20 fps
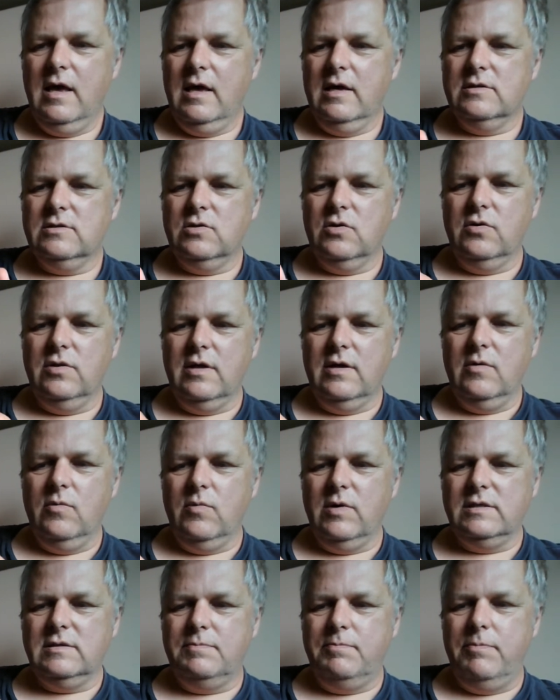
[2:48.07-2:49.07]
So
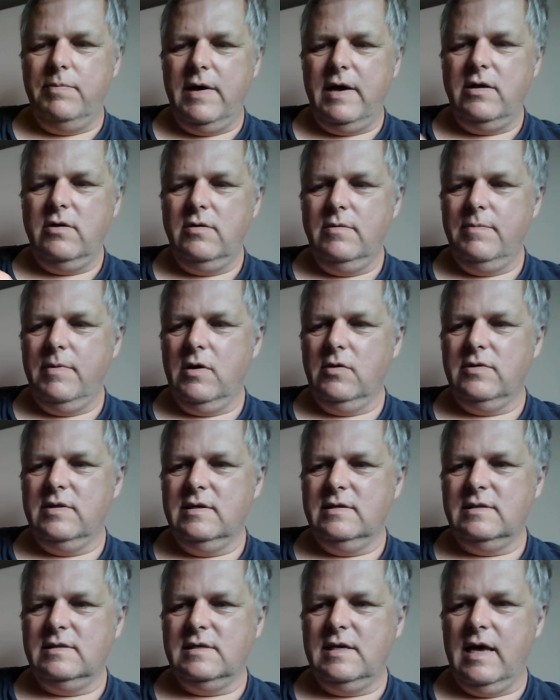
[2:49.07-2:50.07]
what's better about
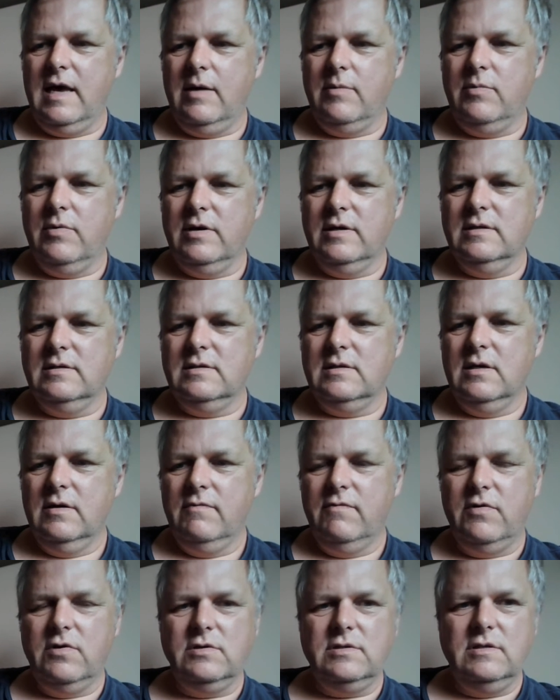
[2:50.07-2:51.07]
this camera is,
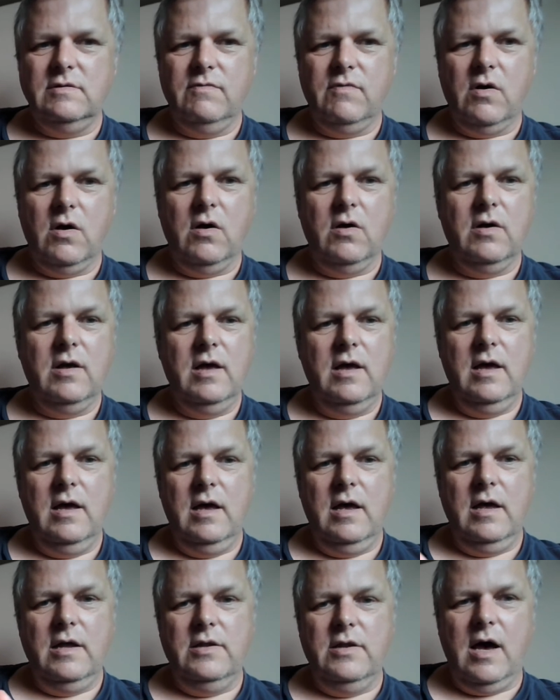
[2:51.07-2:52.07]
first of all,
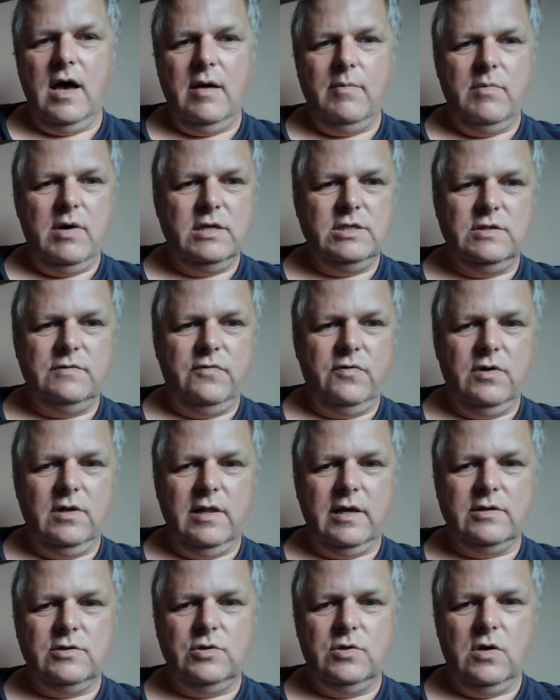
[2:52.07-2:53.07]
not much for
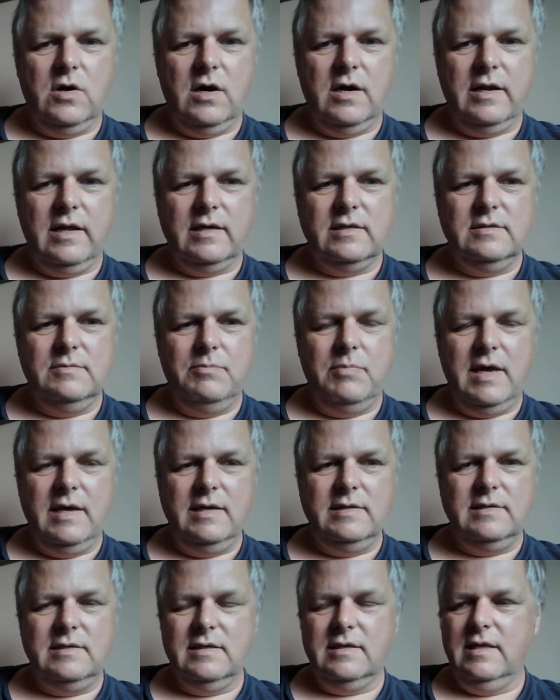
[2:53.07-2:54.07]
electronics.
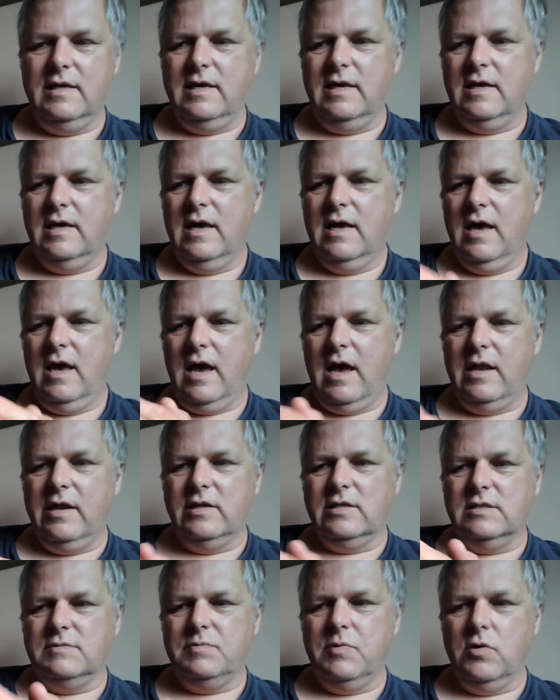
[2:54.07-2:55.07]
Basically an
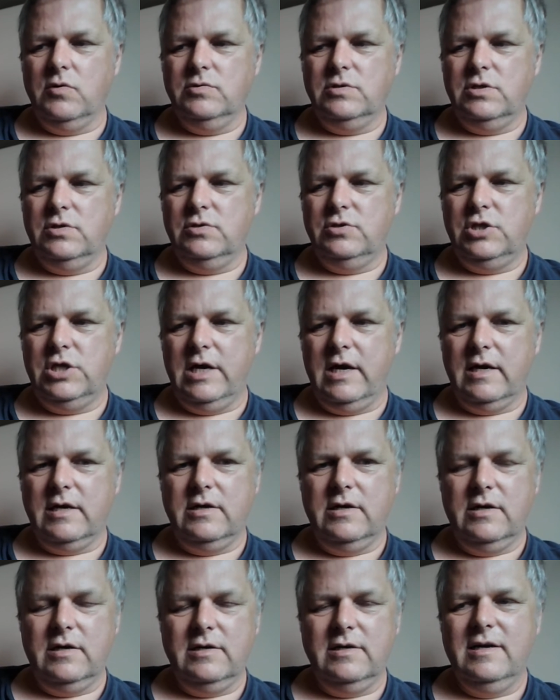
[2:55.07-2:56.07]
exposure
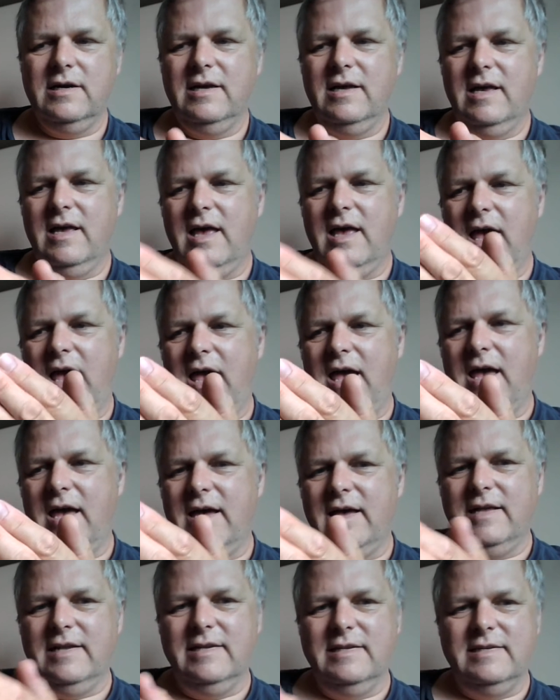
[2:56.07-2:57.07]
checker
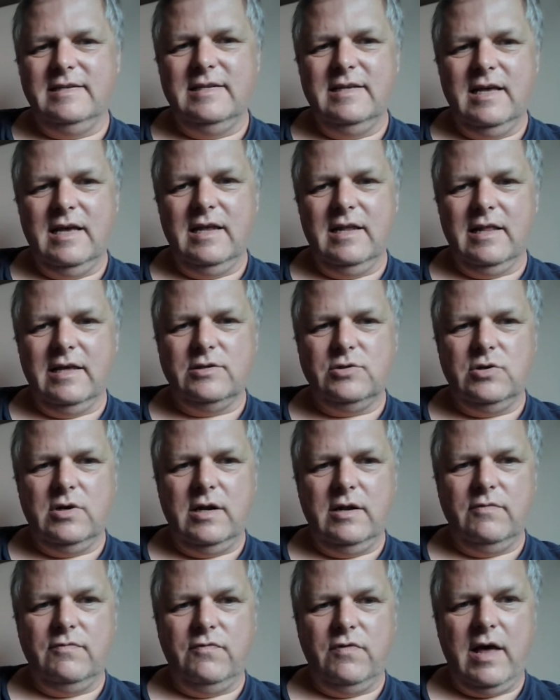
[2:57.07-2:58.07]
and
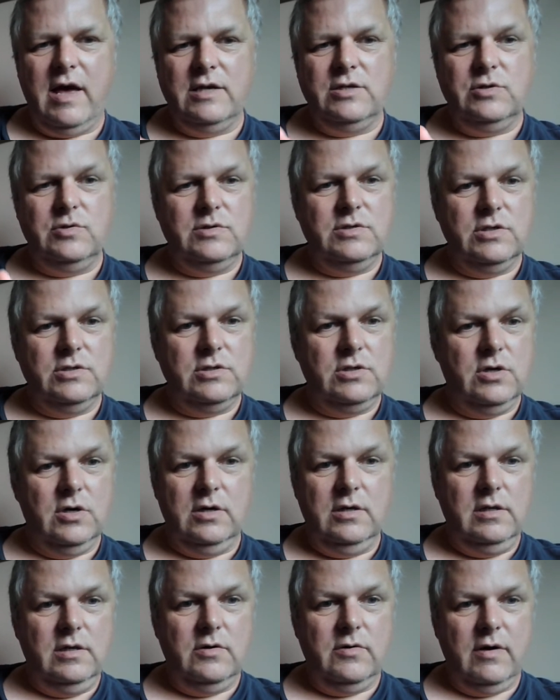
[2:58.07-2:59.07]
electronic flash, which is
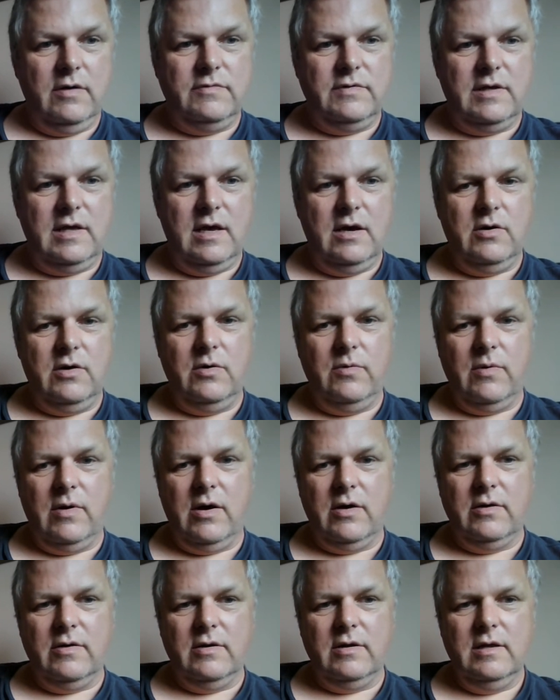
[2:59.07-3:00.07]
good. You don't have to carry
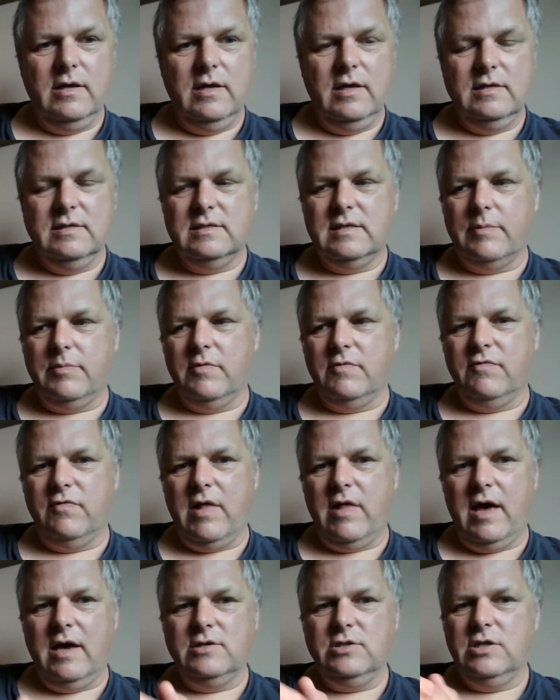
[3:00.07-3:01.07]
around a separate
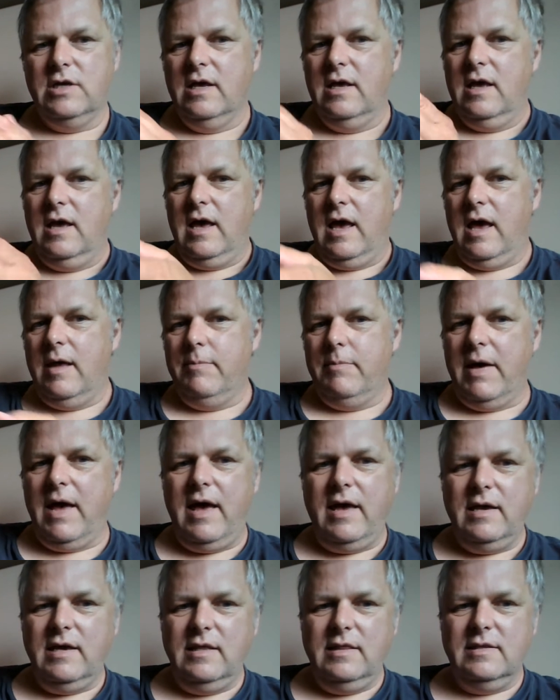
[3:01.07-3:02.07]
flash. And
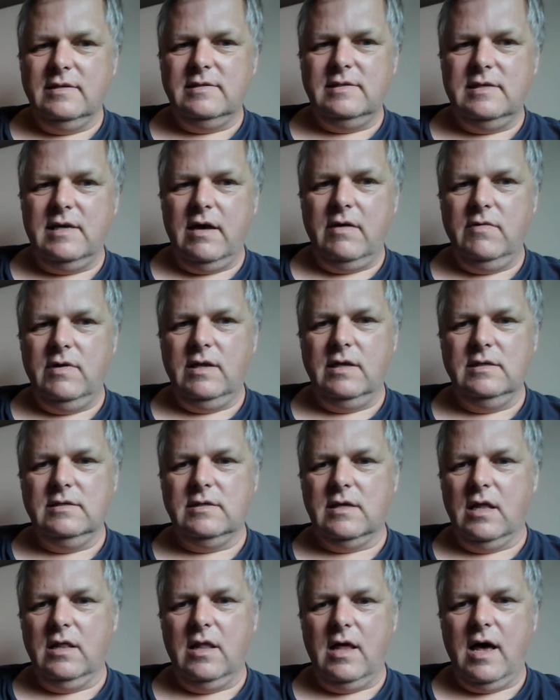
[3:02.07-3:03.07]
back in the 70s,
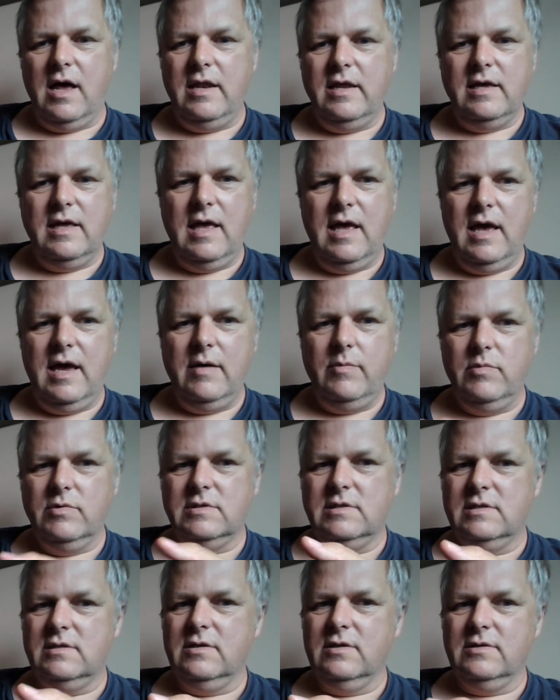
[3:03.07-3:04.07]
a lot of cameras
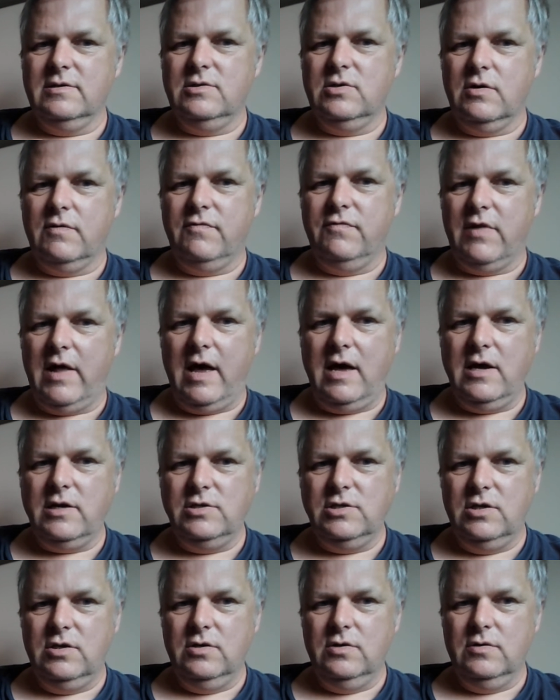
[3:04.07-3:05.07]
still took
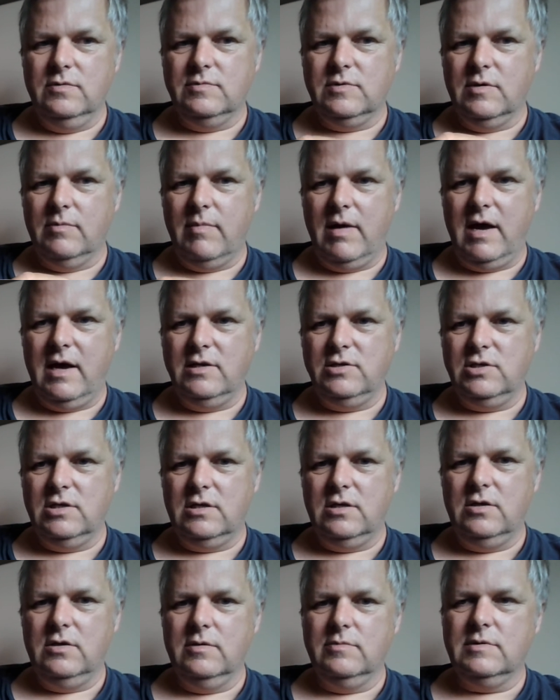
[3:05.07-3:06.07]
flash cubes or magic
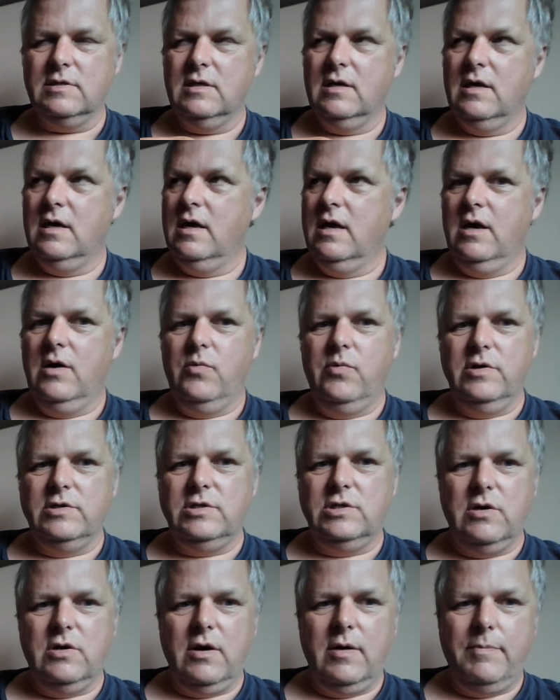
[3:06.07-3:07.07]
cubes,
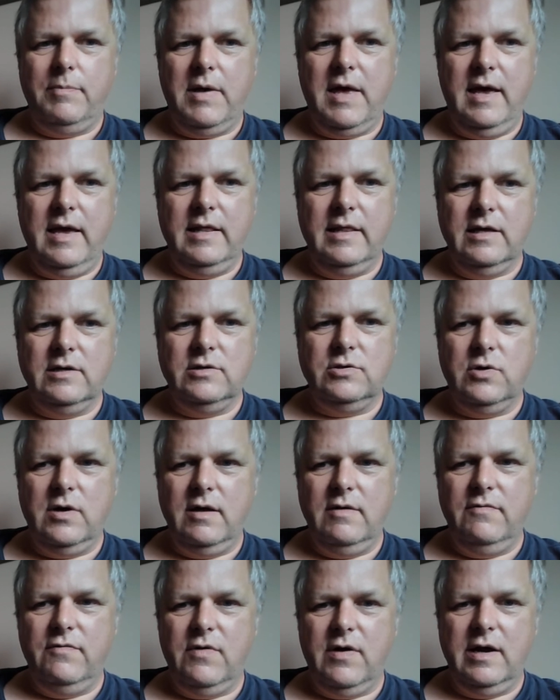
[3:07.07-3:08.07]
which are a pain. Like,
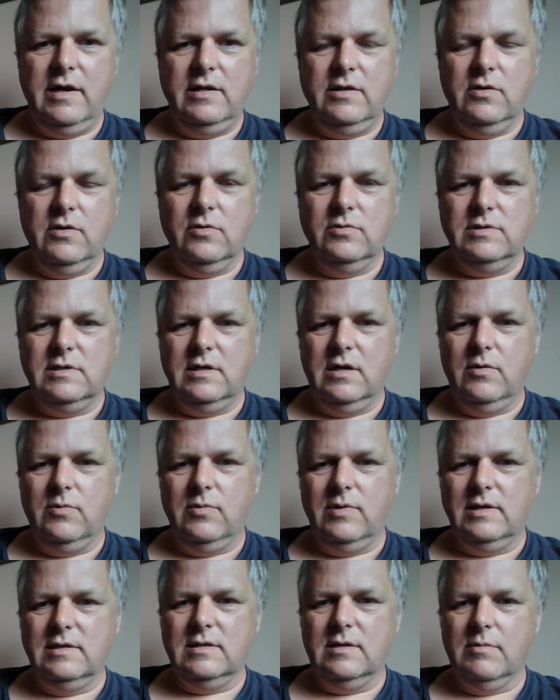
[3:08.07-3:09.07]
try finding those at a
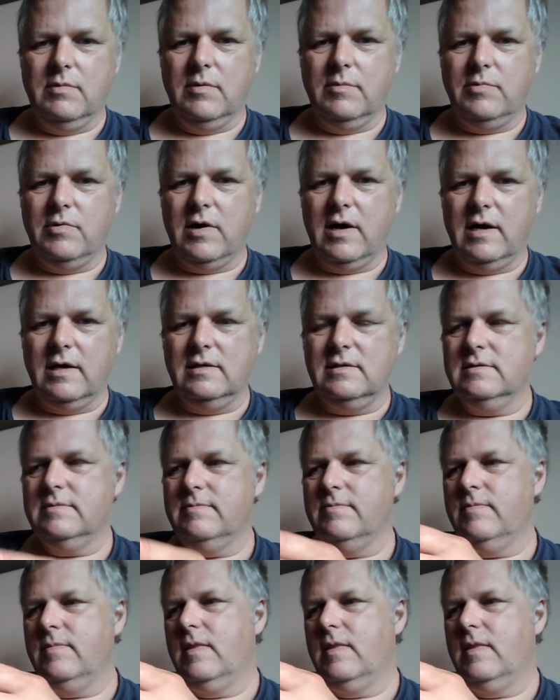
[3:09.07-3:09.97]
reasonable price.